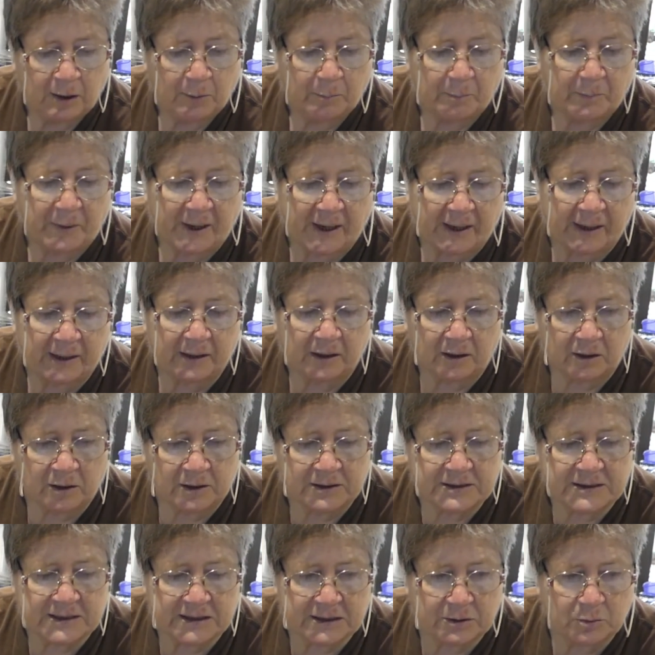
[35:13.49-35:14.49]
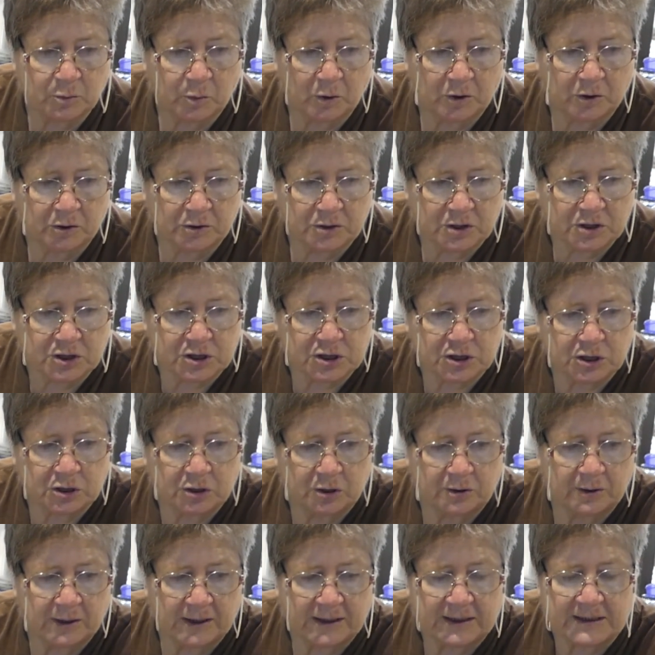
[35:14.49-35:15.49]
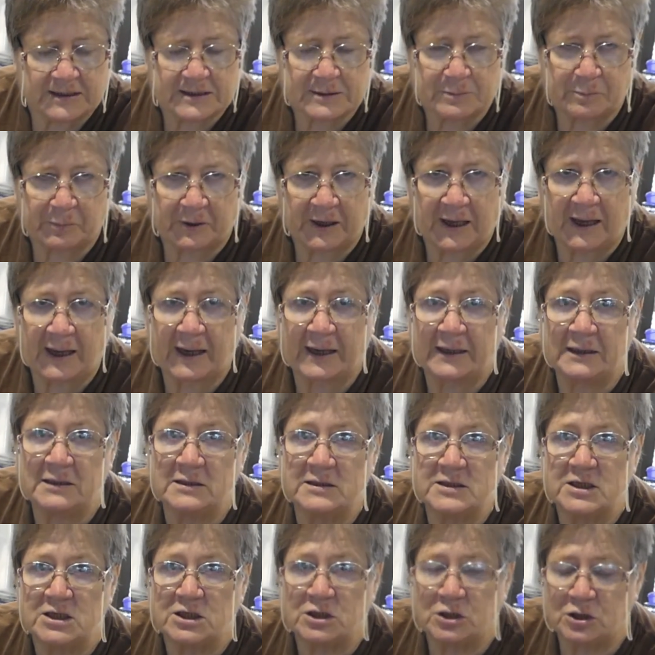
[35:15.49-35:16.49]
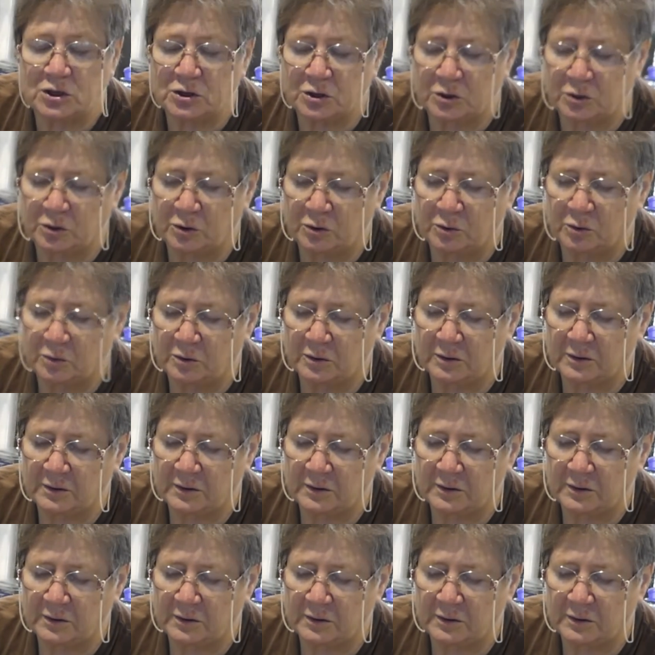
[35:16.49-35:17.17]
But I did want to explain to you